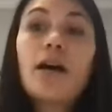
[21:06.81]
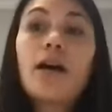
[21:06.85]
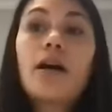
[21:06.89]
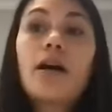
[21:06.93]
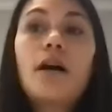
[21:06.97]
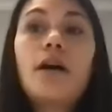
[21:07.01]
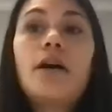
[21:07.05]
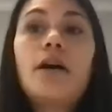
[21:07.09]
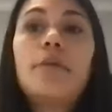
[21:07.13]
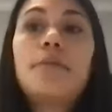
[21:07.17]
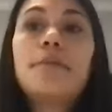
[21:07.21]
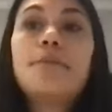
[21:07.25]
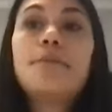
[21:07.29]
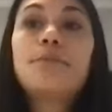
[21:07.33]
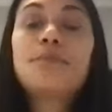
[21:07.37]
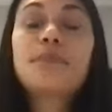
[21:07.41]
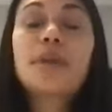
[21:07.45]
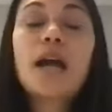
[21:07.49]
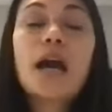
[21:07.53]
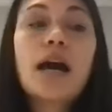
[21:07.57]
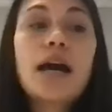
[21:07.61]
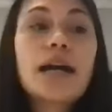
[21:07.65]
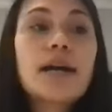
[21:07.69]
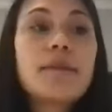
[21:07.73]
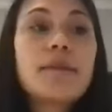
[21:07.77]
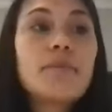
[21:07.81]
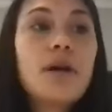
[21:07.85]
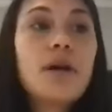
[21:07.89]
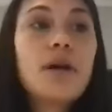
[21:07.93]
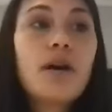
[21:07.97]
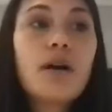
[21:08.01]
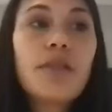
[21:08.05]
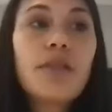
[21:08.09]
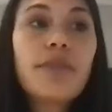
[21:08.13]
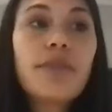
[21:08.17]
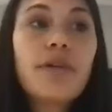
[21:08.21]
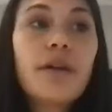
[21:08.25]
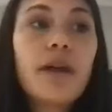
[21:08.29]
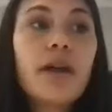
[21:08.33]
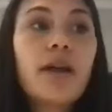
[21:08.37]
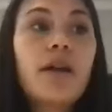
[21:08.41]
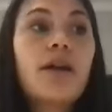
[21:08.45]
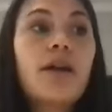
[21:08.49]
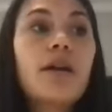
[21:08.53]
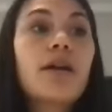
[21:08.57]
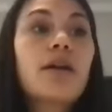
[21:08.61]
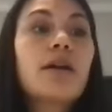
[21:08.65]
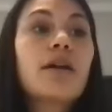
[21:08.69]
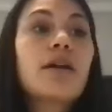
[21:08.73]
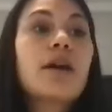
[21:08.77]
I am on
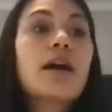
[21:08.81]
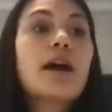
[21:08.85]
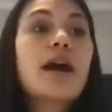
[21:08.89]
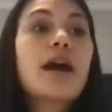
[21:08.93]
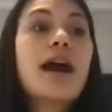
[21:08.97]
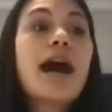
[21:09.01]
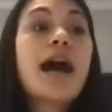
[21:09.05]
there.